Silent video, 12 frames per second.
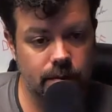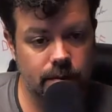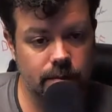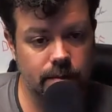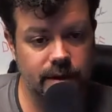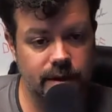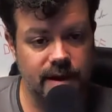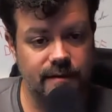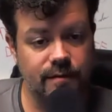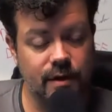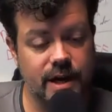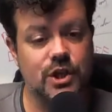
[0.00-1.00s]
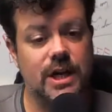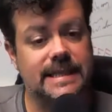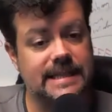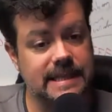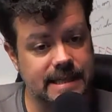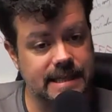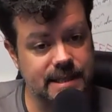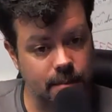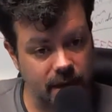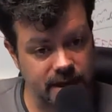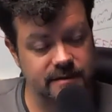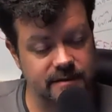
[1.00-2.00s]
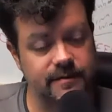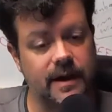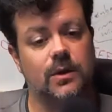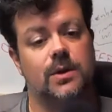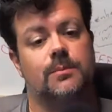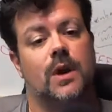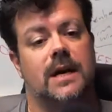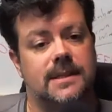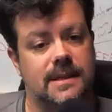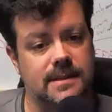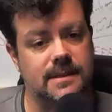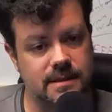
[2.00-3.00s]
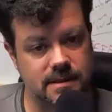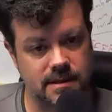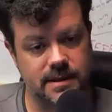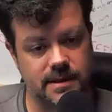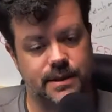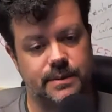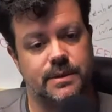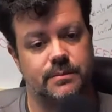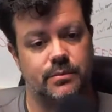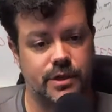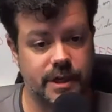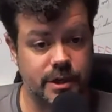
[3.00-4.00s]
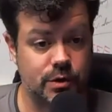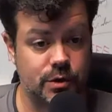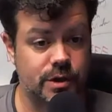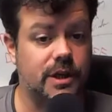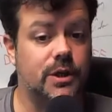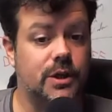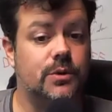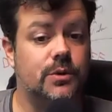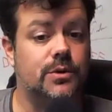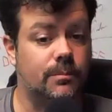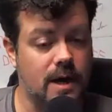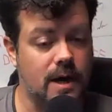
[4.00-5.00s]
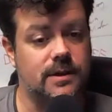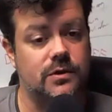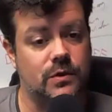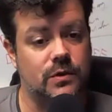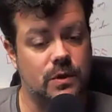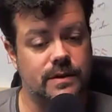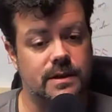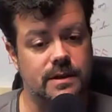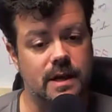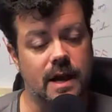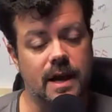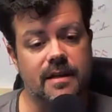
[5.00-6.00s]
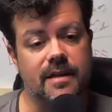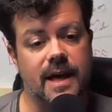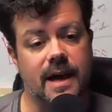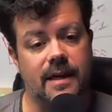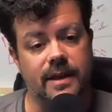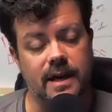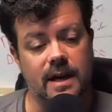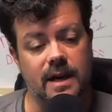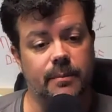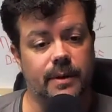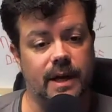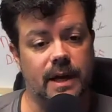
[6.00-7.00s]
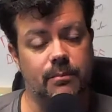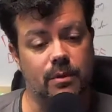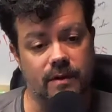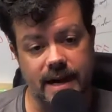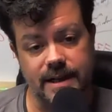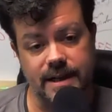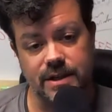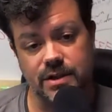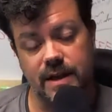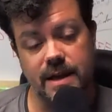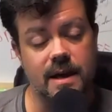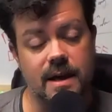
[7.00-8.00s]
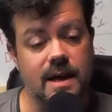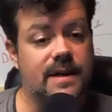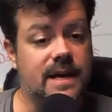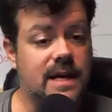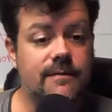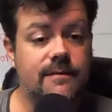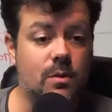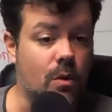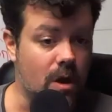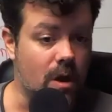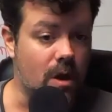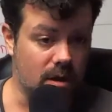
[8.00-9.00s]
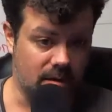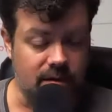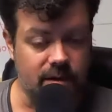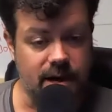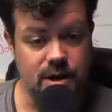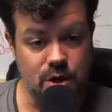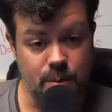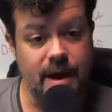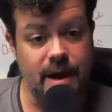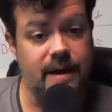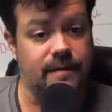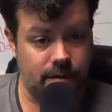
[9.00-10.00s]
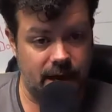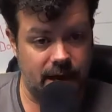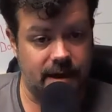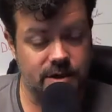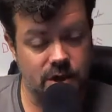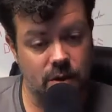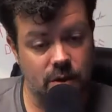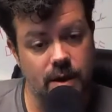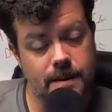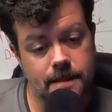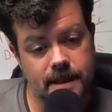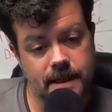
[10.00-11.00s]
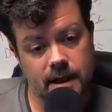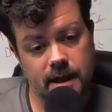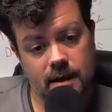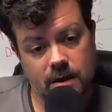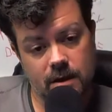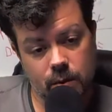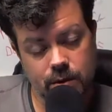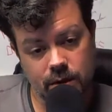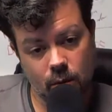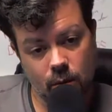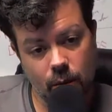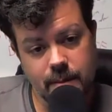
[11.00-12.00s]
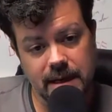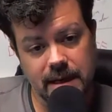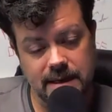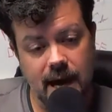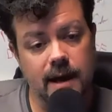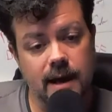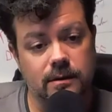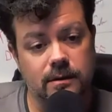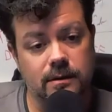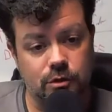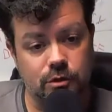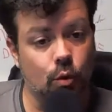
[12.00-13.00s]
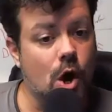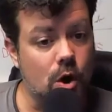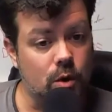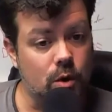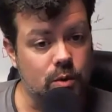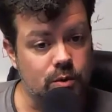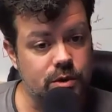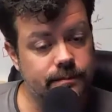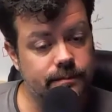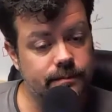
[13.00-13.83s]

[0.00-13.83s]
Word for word: the franchisees must follow the processes and systems and procedures and use the products and services that the company provides. So they give you all of that, right? And you pay for that. So in other words, the way McDonald's grows